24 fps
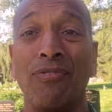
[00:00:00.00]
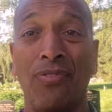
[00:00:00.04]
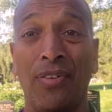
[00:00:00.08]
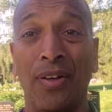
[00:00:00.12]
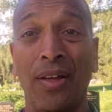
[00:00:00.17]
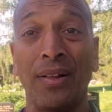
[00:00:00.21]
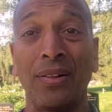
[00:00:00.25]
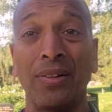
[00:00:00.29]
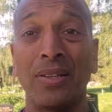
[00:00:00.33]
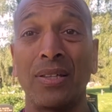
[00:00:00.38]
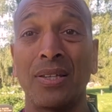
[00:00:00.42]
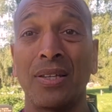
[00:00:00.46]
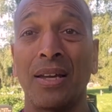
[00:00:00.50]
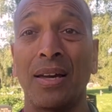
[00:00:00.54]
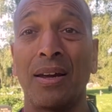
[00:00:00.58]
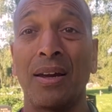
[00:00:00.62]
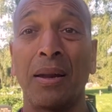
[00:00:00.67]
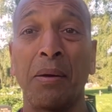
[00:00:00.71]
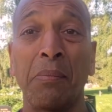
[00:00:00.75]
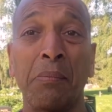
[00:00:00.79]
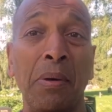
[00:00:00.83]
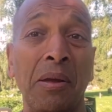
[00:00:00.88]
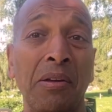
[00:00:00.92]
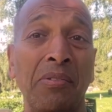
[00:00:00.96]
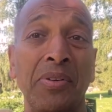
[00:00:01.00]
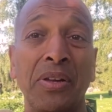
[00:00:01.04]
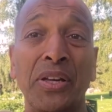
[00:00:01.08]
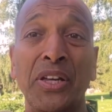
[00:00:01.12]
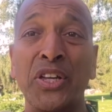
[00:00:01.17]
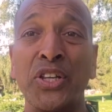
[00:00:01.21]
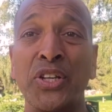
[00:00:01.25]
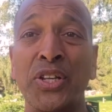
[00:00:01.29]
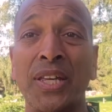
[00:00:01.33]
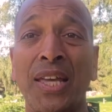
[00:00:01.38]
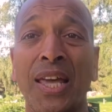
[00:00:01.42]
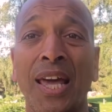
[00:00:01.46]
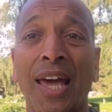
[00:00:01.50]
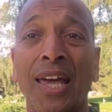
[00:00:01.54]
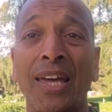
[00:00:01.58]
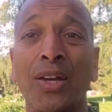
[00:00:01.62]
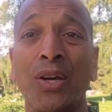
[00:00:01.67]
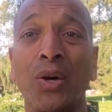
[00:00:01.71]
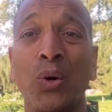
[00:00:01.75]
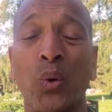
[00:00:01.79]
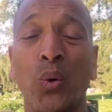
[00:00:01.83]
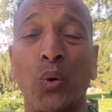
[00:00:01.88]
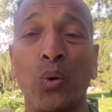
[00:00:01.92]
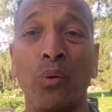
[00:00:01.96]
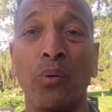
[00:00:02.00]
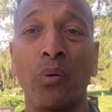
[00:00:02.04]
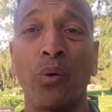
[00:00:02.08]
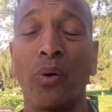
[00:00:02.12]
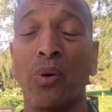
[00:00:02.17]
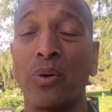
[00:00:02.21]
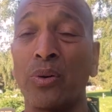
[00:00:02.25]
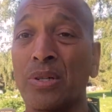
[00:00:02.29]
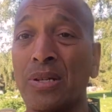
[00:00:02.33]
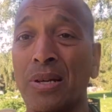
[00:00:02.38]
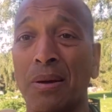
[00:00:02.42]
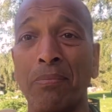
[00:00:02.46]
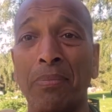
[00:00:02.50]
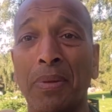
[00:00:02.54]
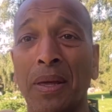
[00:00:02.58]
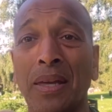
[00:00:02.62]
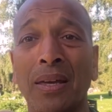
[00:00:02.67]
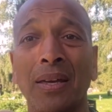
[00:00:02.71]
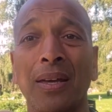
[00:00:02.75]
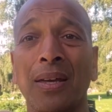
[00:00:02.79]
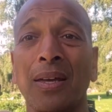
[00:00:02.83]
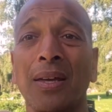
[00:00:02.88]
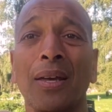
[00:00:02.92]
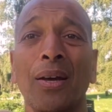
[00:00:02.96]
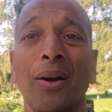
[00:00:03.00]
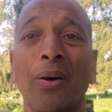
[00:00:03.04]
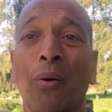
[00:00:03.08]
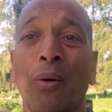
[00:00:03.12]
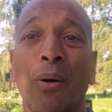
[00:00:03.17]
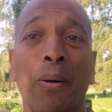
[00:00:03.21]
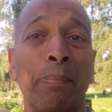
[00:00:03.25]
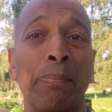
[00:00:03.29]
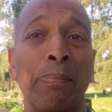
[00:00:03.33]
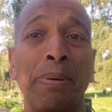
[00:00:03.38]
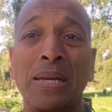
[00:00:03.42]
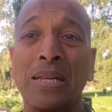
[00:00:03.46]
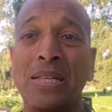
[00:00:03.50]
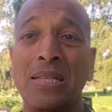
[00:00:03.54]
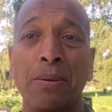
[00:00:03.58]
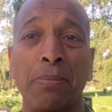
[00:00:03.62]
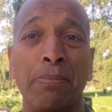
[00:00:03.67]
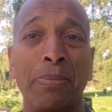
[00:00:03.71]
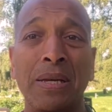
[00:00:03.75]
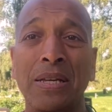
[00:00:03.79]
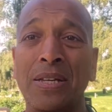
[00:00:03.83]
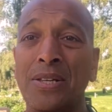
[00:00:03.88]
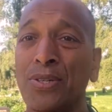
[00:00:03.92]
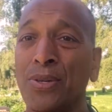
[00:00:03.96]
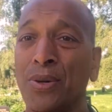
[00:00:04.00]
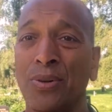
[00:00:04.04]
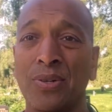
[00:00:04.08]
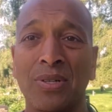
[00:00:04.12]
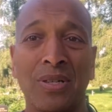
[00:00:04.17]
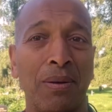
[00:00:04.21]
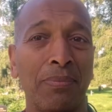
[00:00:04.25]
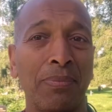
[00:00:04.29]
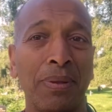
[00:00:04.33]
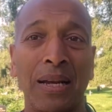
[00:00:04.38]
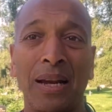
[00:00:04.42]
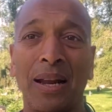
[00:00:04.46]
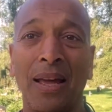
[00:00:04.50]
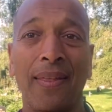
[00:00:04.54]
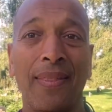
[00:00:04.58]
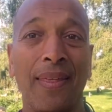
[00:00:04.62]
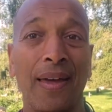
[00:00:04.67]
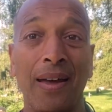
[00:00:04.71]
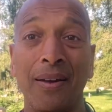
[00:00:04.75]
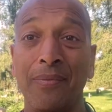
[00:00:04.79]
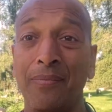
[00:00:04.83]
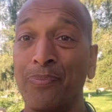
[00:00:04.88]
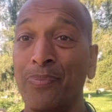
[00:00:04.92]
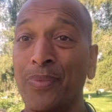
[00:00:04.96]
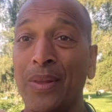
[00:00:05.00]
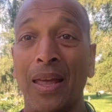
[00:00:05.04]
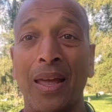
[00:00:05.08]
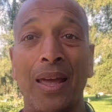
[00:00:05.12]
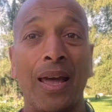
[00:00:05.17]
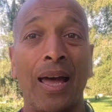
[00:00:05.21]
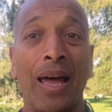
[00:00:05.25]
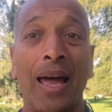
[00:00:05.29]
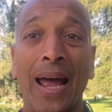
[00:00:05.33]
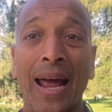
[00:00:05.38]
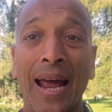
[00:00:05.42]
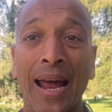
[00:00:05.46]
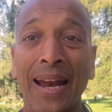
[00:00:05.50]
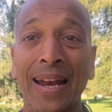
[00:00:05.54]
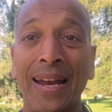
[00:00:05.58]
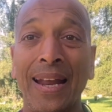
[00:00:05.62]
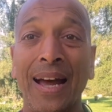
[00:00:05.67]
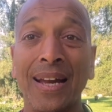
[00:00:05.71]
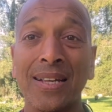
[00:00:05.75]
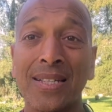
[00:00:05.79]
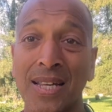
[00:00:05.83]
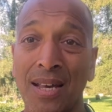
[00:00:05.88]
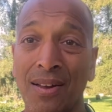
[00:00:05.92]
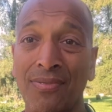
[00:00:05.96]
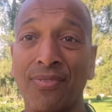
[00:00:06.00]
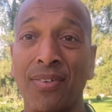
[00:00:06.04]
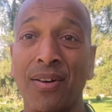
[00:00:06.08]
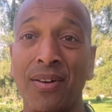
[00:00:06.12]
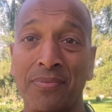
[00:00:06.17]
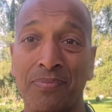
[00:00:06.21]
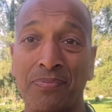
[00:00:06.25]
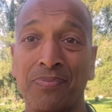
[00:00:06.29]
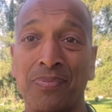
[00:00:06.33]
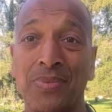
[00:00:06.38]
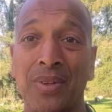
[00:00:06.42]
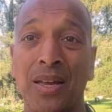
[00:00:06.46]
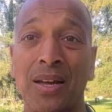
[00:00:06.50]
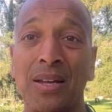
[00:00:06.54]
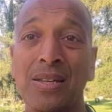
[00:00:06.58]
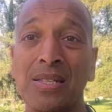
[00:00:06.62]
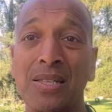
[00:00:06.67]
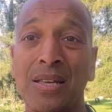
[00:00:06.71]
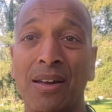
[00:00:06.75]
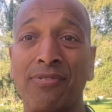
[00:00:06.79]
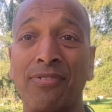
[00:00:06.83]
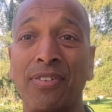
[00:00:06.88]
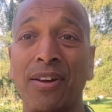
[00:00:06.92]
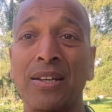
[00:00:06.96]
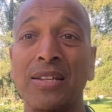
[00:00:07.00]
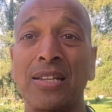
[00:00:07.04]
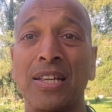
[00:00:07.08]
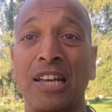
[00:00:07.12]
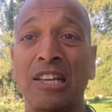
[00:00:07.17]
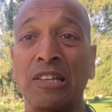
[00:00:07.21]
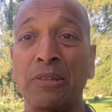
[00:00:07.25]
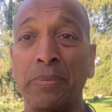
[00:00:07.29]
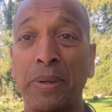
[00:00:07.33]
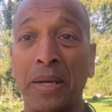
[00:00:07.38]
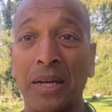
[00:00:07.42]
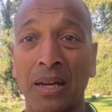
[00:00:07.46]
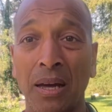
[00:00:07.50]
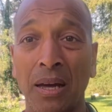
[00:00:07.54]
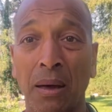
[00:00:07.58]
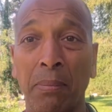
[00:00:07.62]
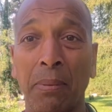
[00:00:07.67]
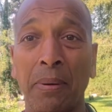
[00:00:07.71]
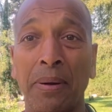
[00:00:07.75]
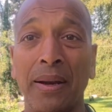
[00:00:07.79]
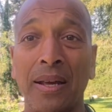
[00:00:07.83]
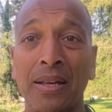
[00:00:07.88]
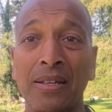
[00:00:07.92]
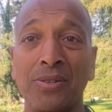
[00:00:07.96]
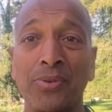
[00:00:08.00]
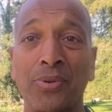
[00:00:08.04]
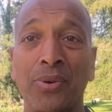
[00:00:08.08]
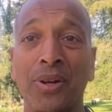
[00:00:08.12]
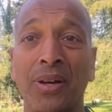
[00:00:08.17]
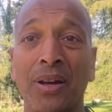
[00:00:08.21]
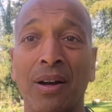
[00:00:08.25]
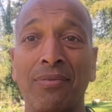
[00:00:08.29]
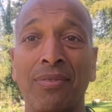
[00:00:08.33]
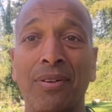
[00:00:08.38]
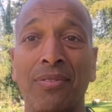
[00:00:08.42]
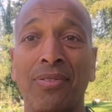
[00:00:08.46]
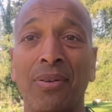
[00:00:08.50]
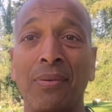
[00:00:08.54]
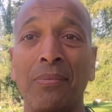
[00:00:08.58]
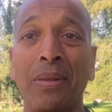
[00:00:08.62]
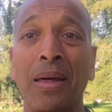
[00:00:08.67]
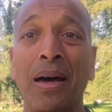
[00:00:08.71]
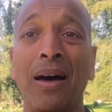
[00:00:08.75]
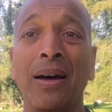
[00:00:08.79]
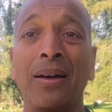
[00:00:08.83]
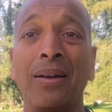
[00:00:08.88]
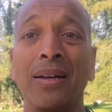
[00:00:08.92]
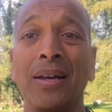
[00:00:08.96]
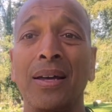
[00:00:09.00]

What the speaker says: failed, and I'm maybe eating cake or something, or a pizza piece or something like that. And I suffer. It takes me a couple of days to recover from that.